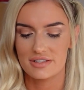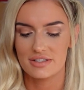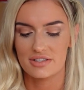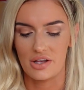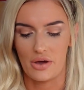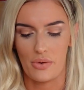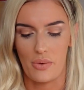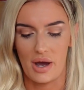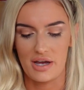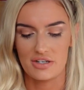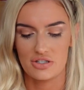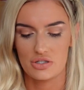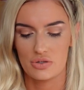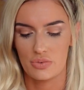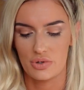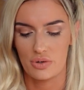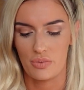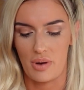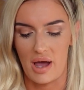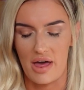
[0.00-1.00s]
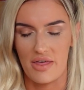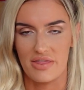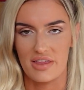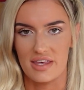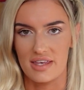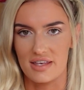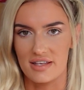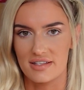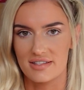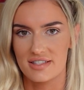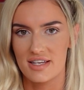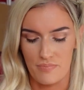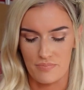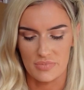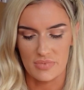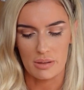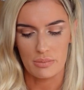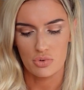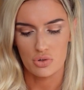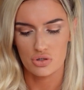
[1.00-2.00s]
So I do want to wear these.
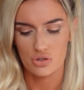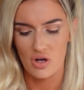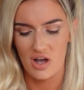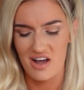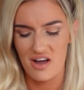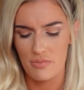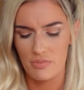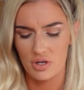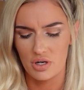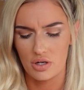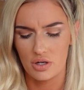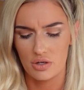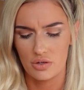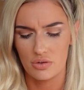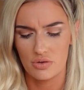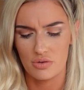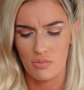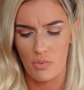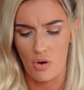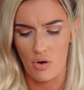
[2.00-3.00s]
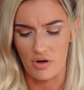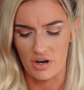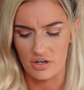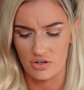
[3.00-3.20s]
I'm not sure how I'm going to glue them on.